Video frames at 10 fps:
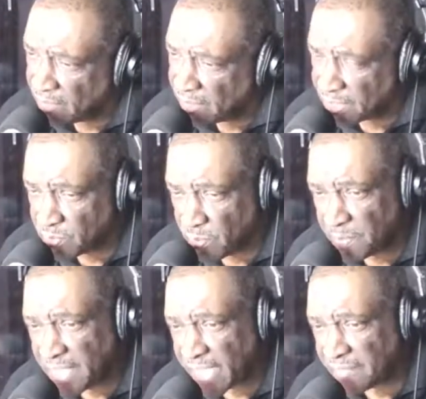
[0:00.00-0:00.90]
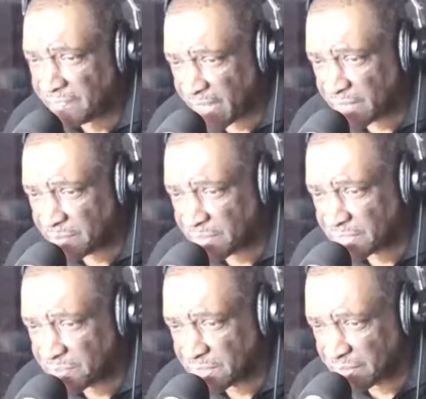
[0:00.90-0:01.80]
This woman got fired because
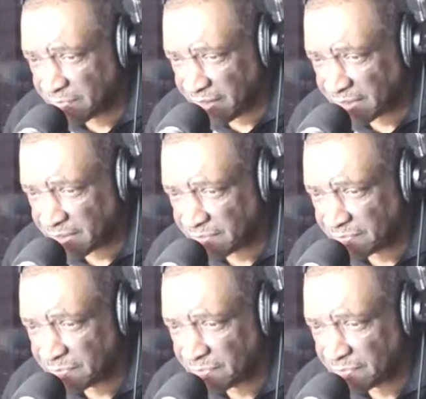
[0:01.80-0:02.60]
she was ineffective